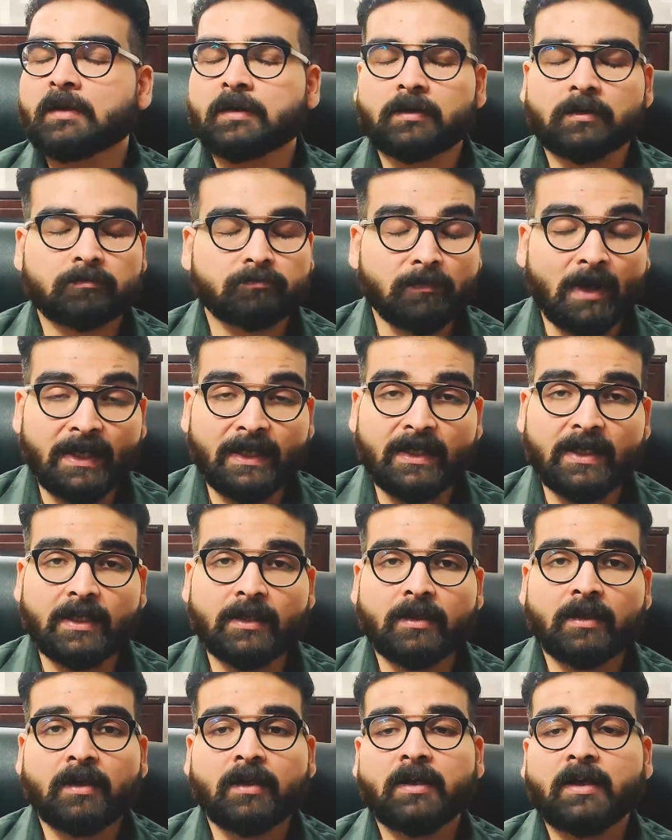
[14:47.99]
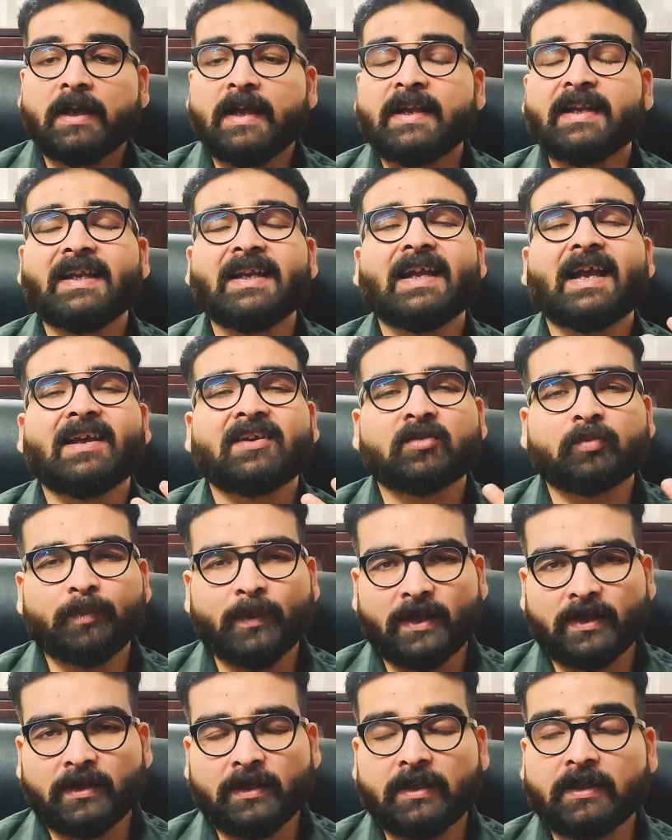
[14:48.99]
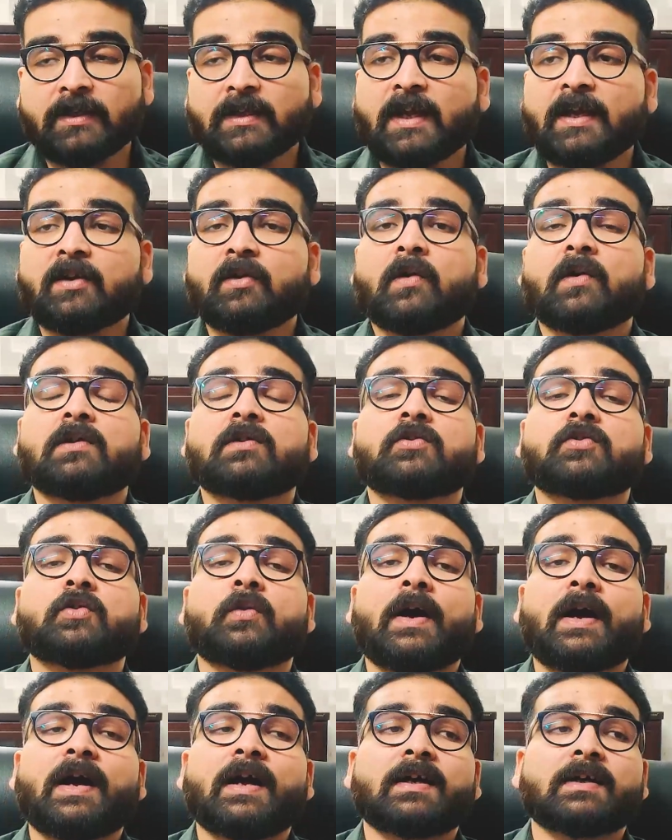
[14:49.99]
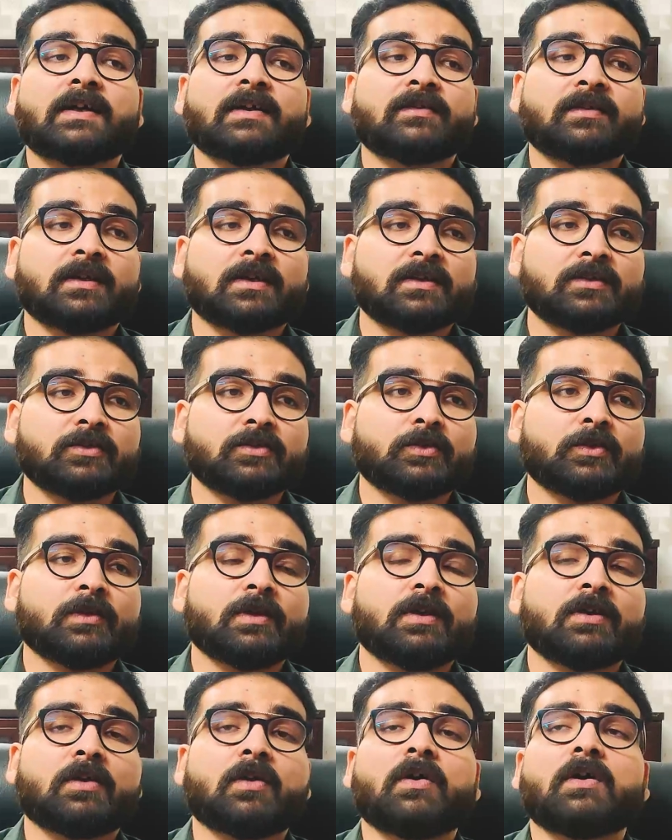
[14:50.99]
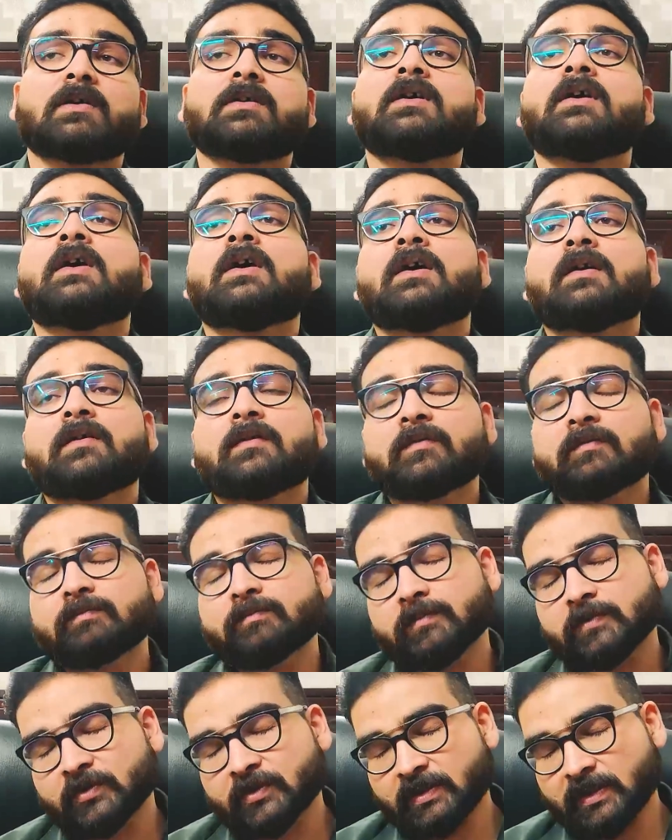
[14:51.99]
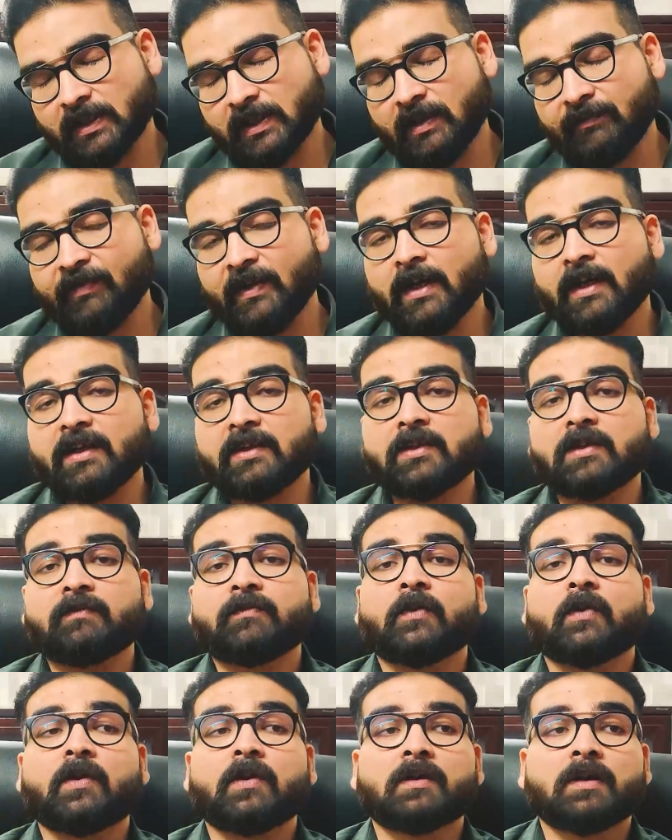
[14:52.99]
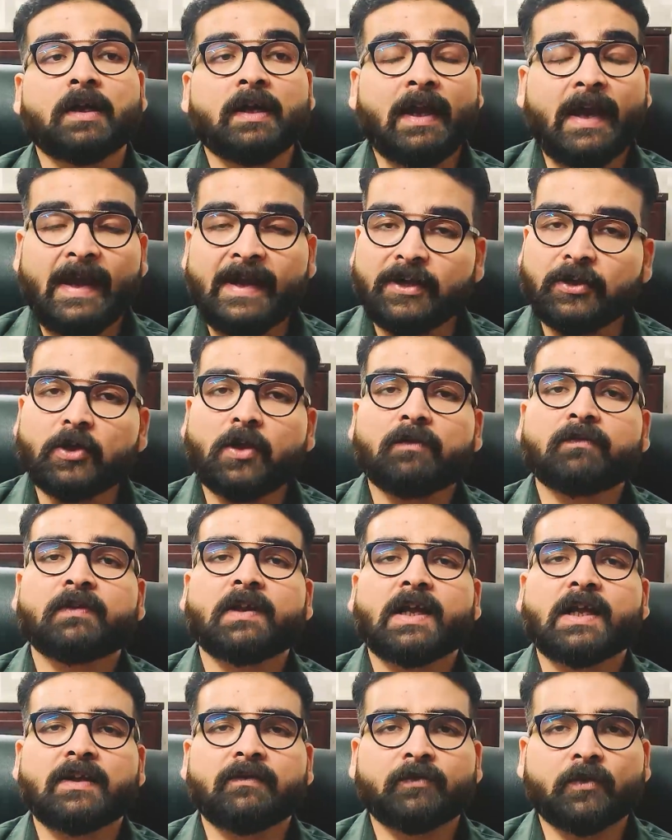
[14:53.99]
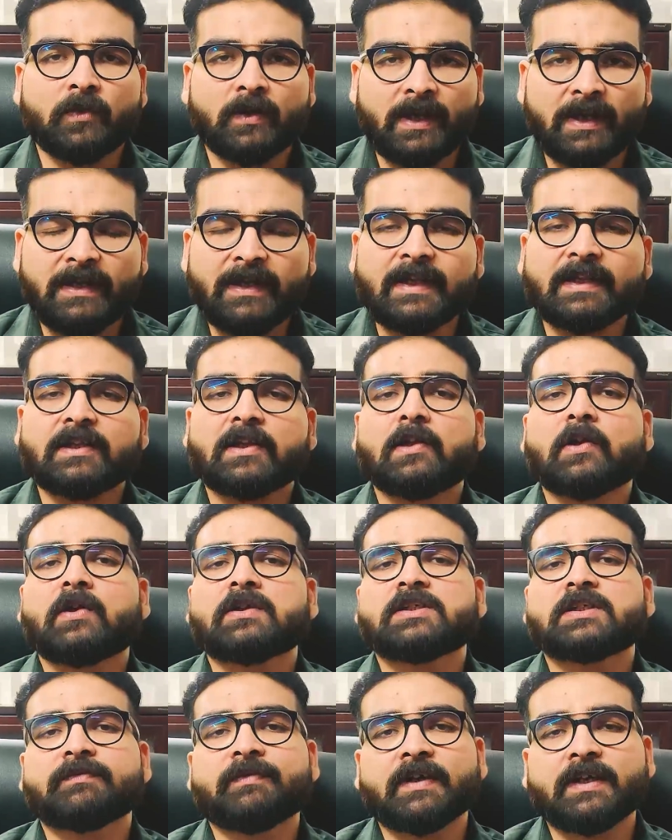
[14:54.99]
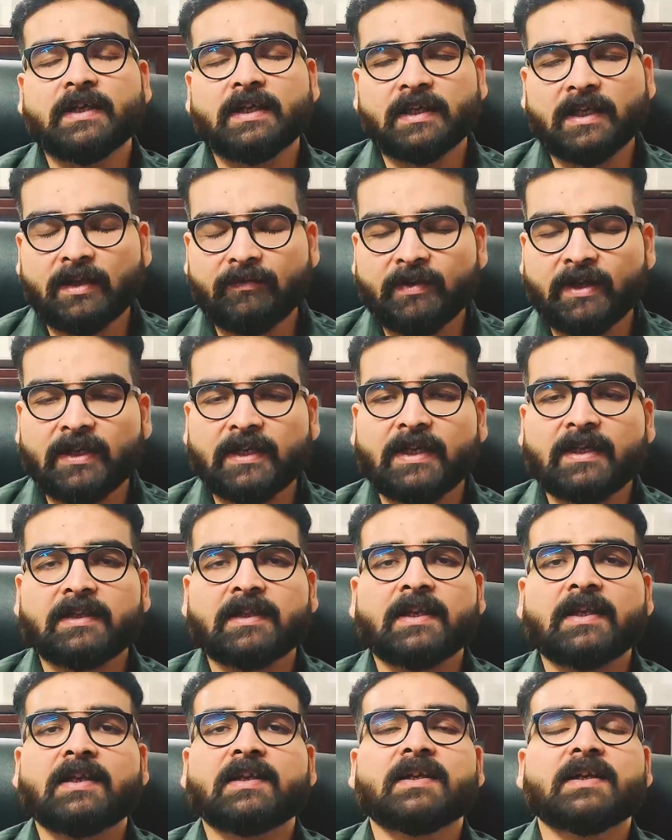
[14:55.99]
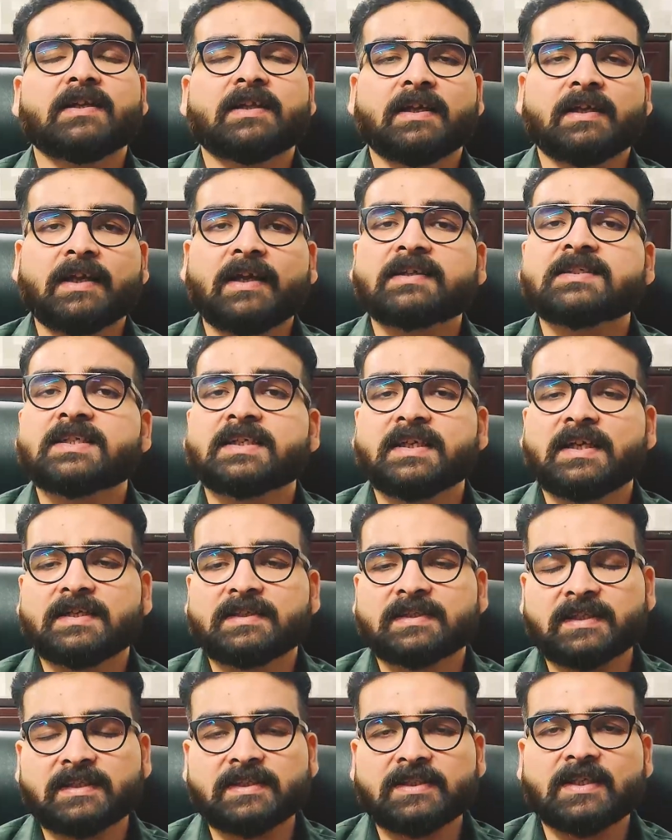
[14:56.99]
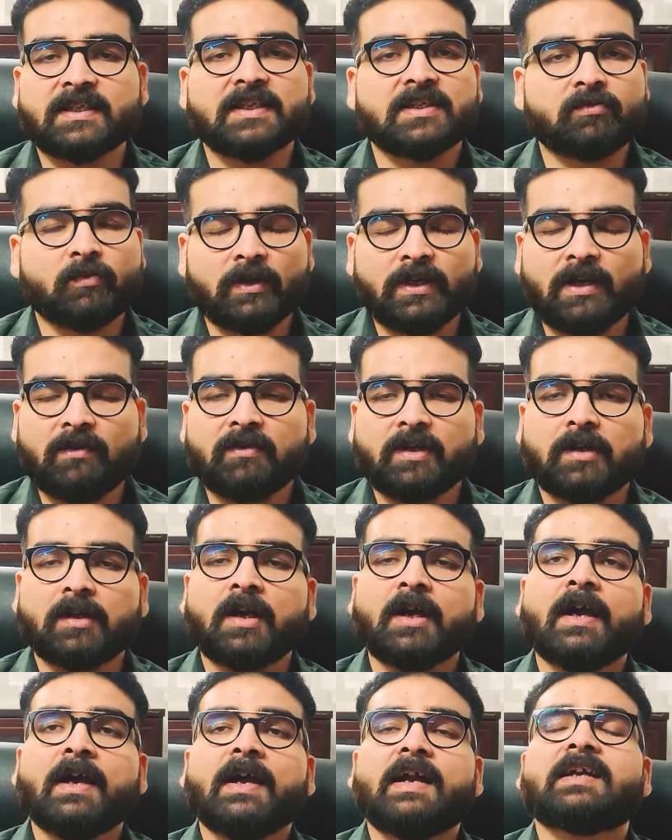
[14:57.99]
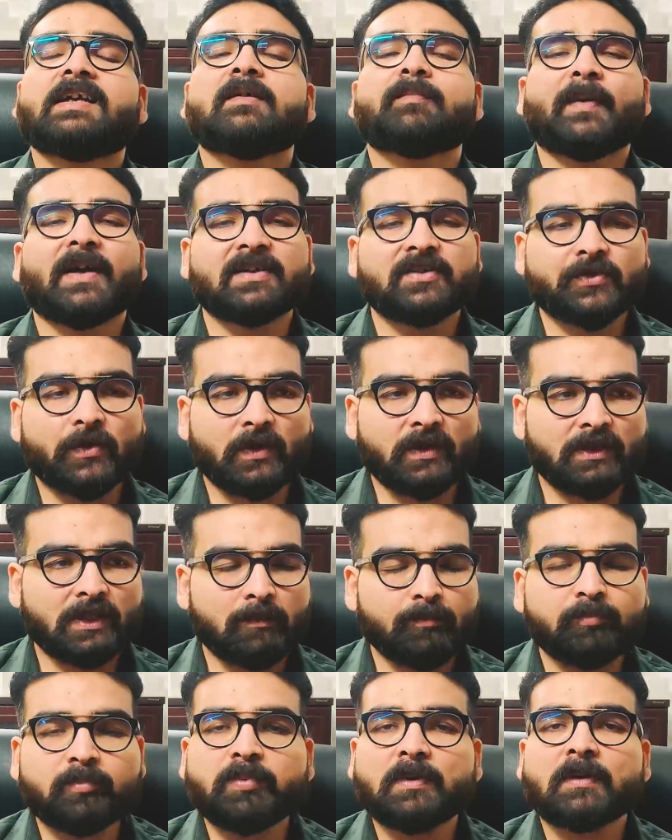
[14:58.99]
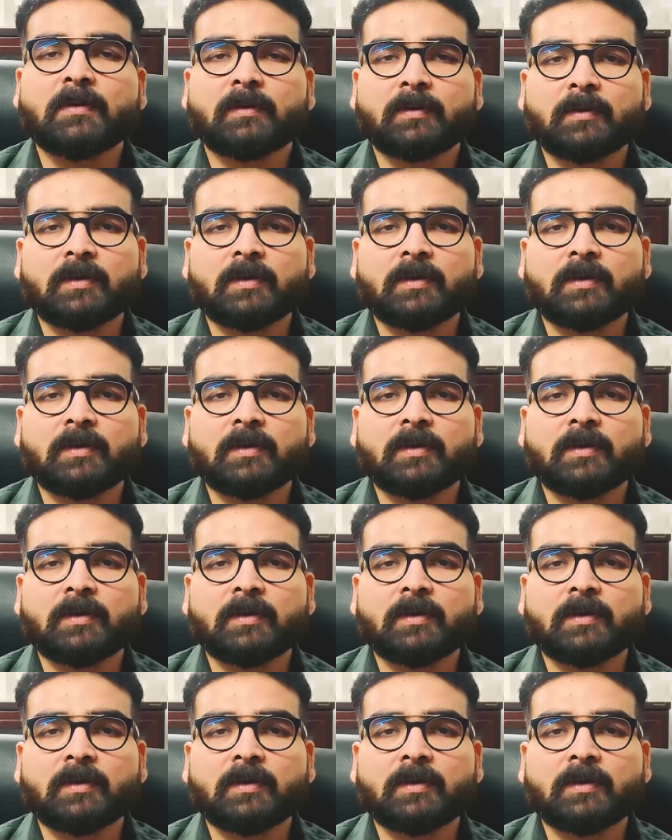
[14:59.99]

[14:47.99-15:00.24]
money, any aspect. It can also act as a controller or significator for end of life or ending the longevity and giving death and anything, accidents, injuries, whatever. It depends on the